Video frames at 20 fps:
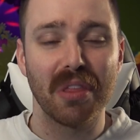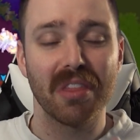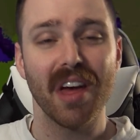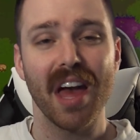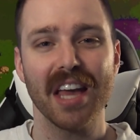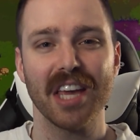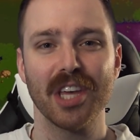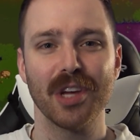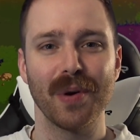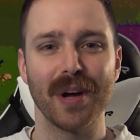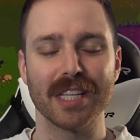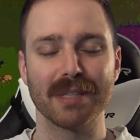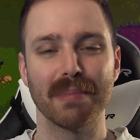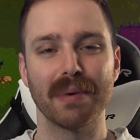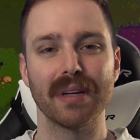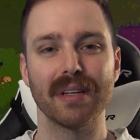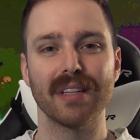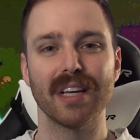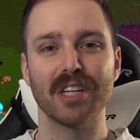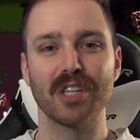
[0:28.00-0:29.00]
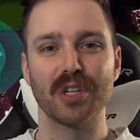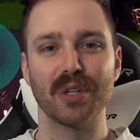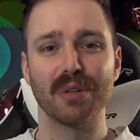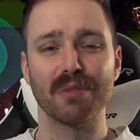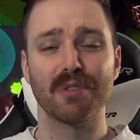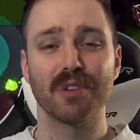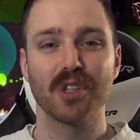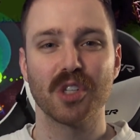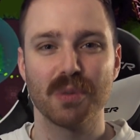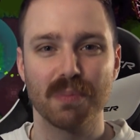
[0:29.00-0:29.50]
thank you, Asmodee Digital,
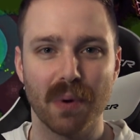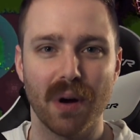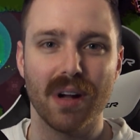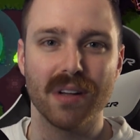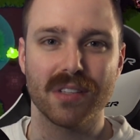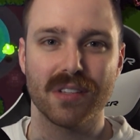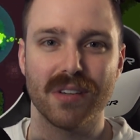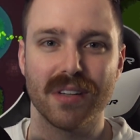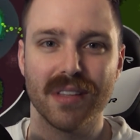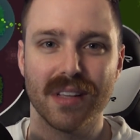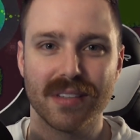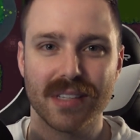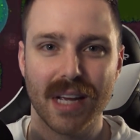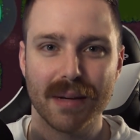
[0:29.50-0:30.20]
for sponsoring this